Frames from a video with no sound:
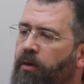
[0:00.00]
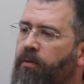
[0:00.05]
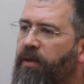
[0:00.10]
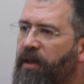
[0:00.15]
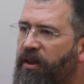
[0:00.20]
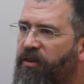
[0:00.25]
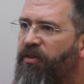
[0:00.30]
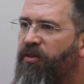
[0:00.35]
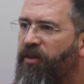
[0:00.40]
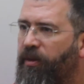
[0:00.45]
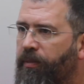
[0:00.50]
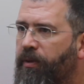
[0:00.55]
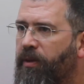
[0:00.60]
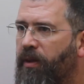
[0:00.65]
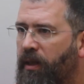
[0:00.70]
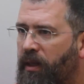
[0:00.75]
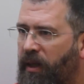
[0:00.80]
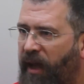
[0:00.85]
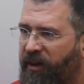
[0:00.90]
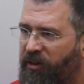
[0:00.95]
These are some of
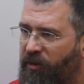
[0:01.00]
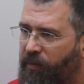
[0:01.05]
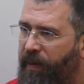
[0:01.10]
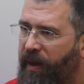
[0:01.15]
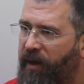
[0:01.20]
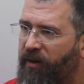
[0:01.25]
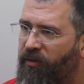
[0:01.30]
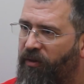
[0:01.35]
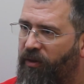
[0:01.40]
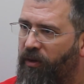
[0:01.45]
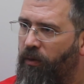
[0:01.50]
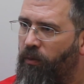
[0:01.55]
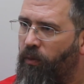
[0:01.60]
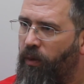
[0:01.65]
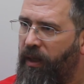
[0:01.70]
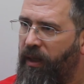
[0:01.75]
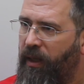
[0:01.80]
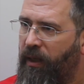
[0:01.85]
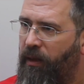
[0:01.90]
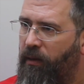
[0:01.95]
the aspects that
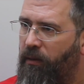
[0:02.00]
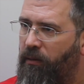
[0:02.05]
we